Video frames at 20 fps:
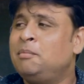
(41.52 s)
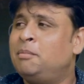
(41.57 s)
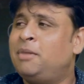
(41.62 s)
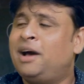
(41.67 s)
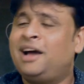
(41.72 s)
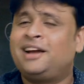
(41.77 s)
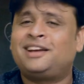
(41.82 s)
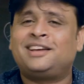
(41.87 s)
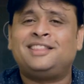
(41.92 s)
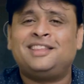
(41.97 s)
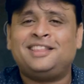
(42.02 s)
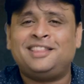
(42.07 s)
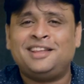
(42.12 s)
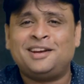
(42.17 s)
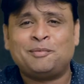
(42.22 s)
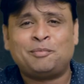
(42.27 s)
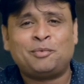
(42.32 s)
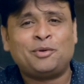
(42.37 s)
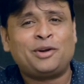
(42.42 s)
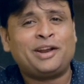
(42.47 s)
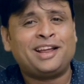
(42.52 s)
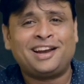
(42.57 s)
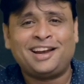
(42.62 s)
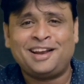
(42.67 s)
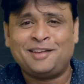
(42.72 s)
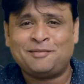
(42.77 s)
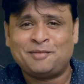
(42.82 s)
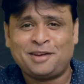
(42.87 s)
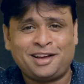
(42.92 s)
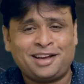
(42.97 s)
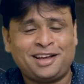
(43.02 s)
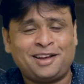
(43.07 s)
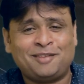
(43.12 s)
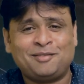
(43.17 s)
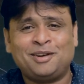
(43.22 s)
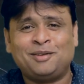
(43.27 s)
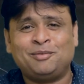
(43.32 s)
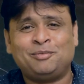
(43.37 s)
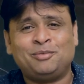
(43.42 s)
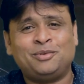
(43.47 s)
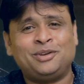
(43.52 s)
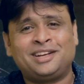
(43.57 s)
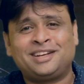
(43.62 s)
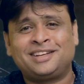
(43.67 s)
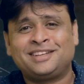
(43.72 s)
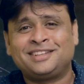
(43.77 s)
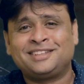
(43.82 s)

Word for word: Back at the dinner for a claim of Karmal Pier.